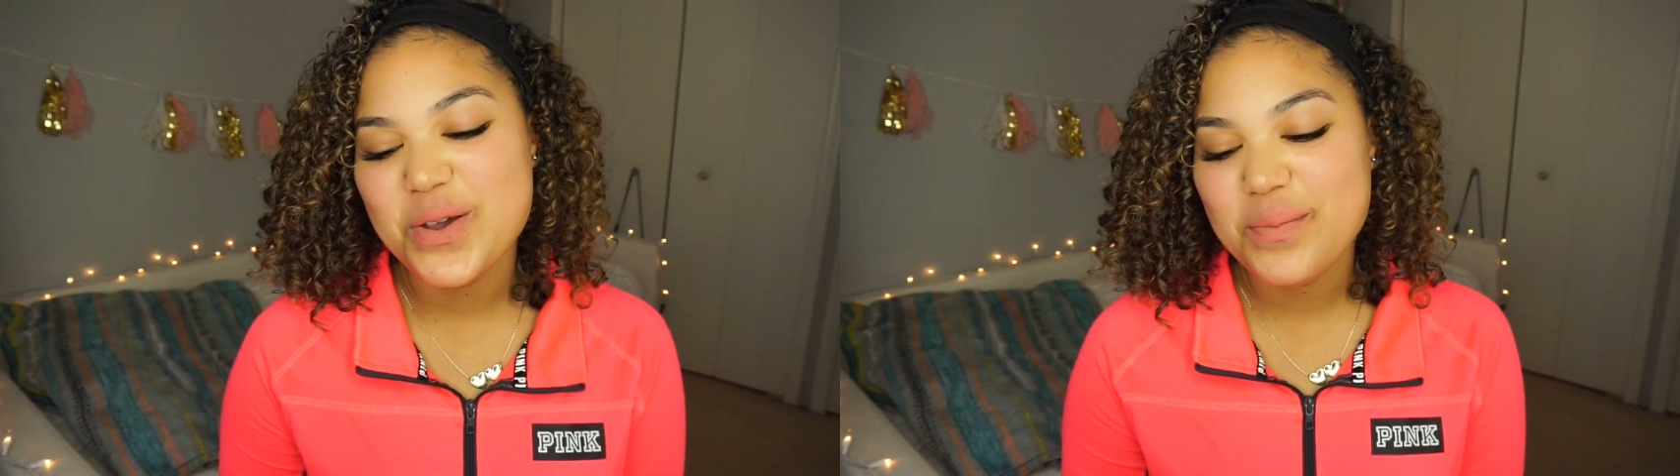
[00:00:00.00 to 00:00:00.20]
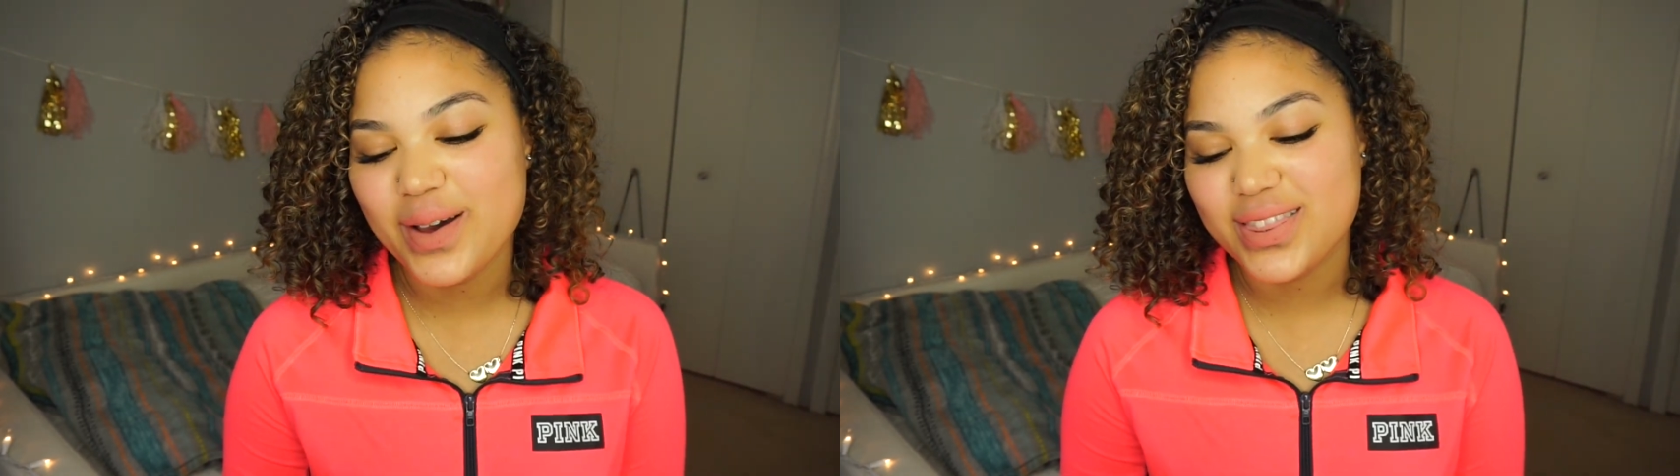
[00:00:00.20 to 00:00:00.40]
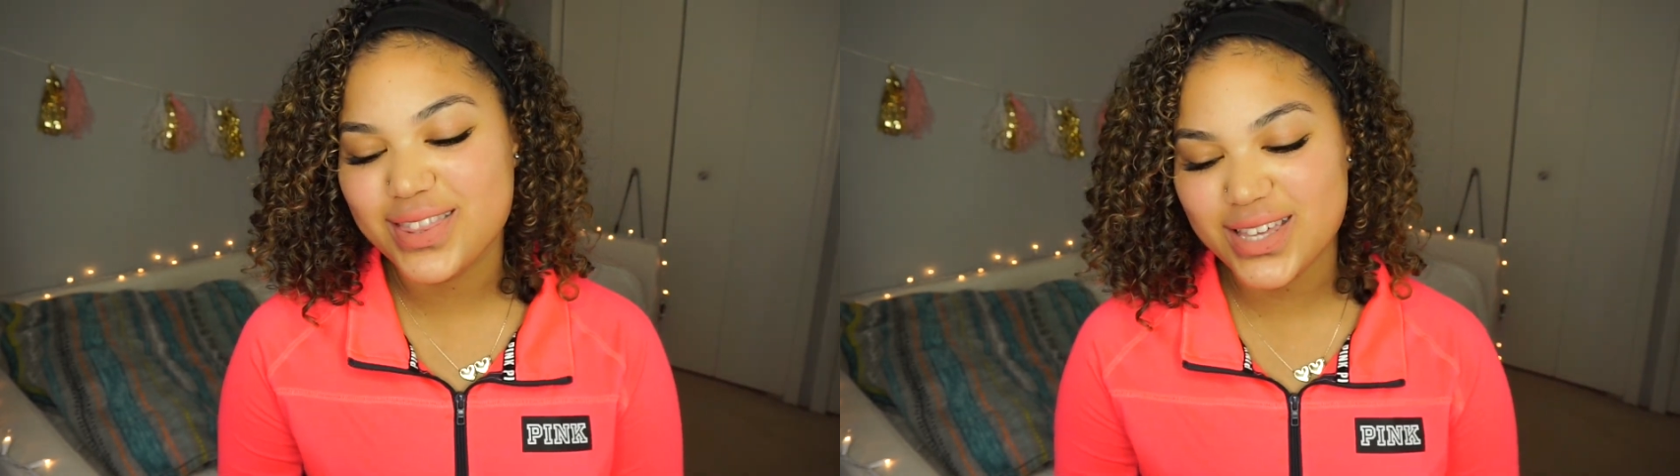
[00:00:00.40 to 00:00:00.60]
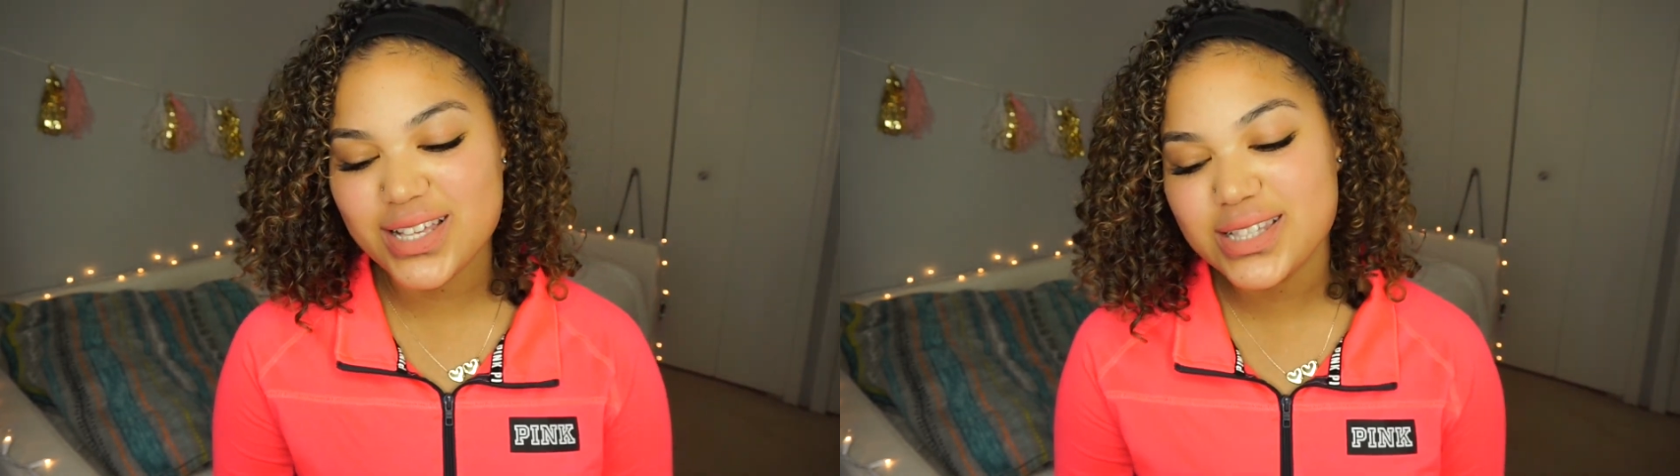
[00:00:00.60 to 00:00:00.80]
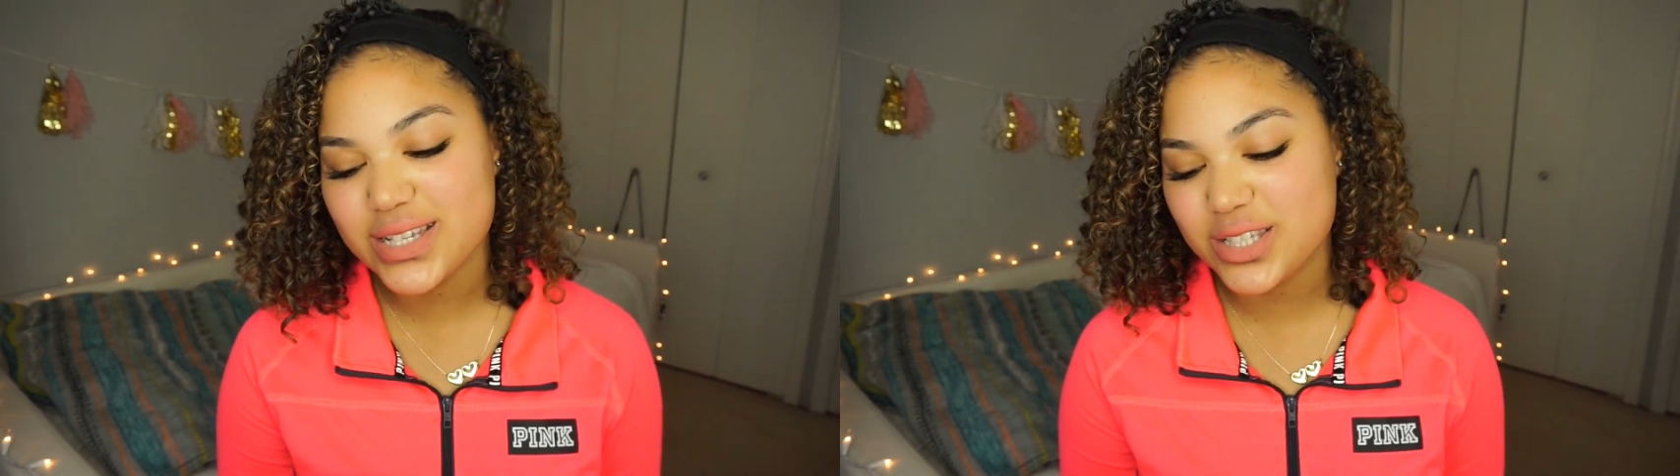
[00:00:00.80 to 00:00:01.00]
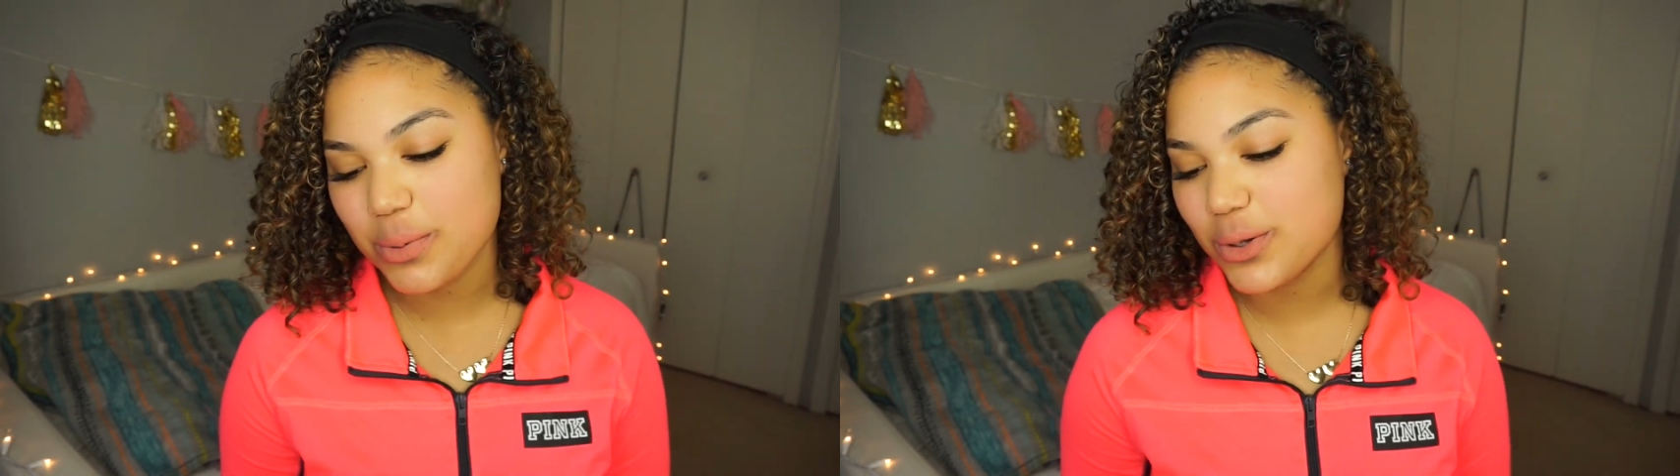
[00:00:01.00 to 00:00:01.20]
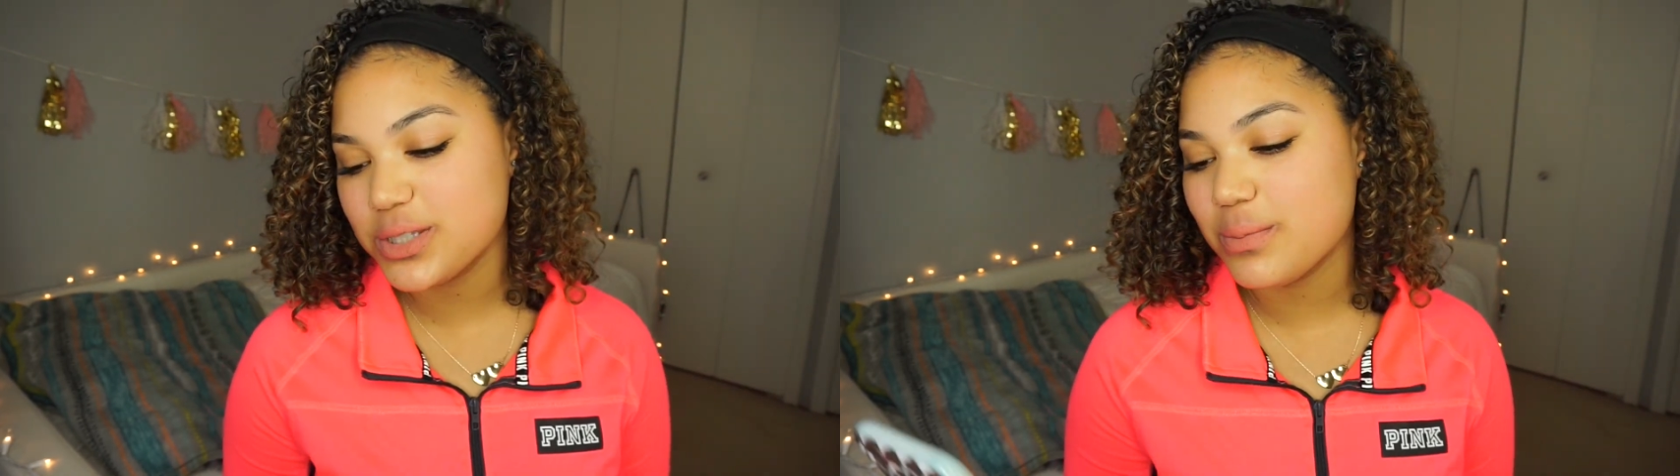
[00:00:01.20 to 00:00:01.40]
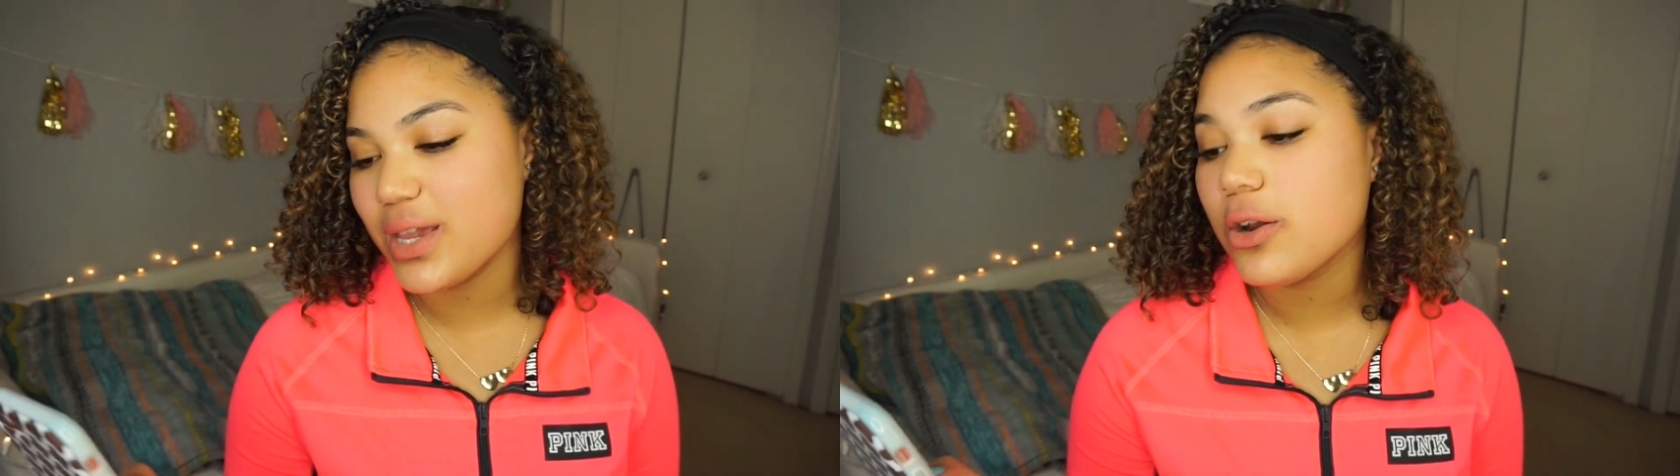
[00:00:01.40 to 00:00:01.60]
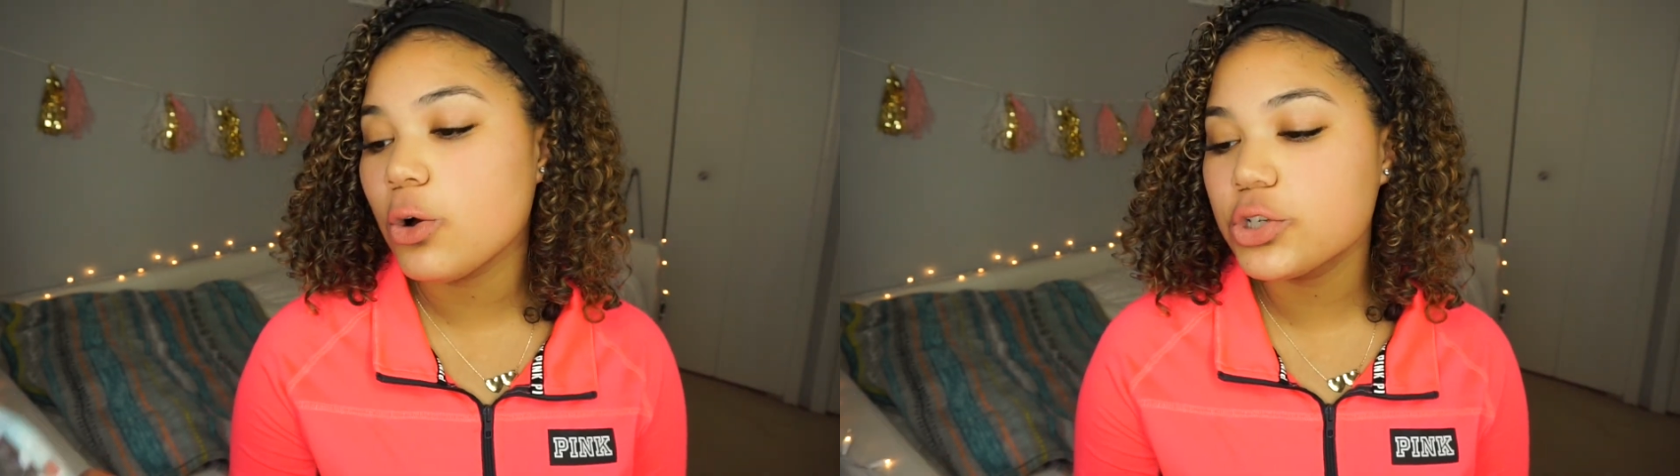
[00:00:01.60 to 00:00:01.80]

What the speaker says: But this is supposed to be an